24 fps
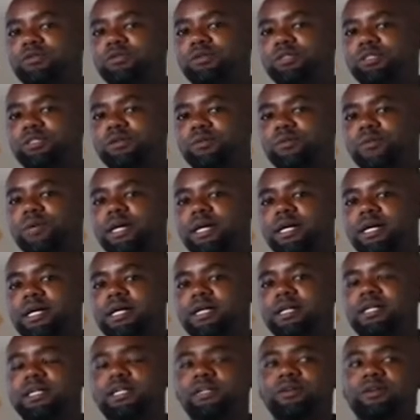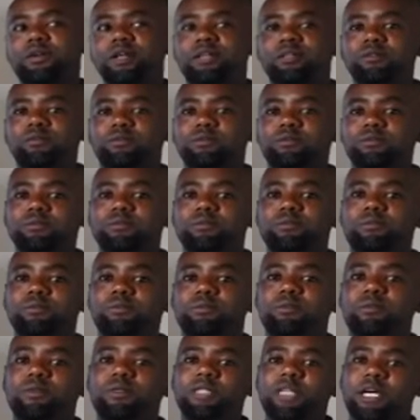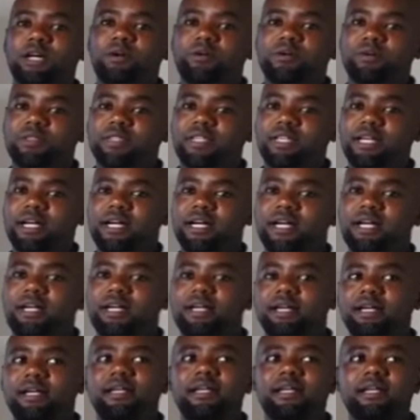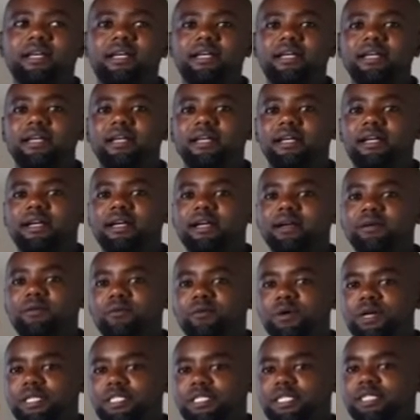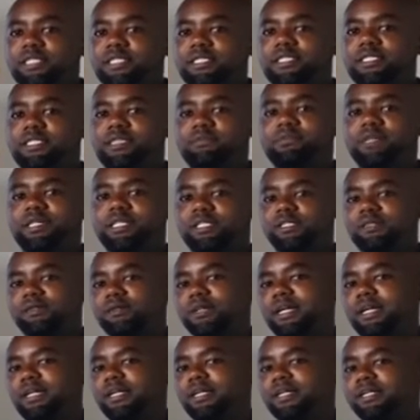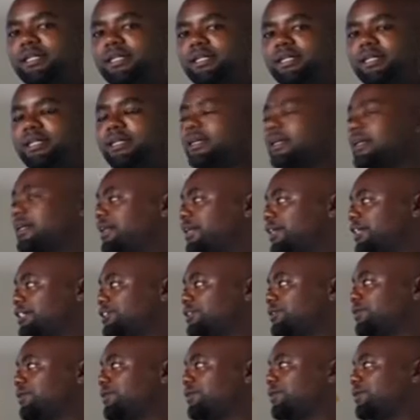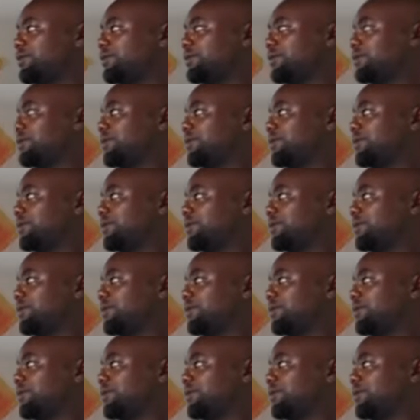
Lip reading: should work in order to tackle their questions, particularly national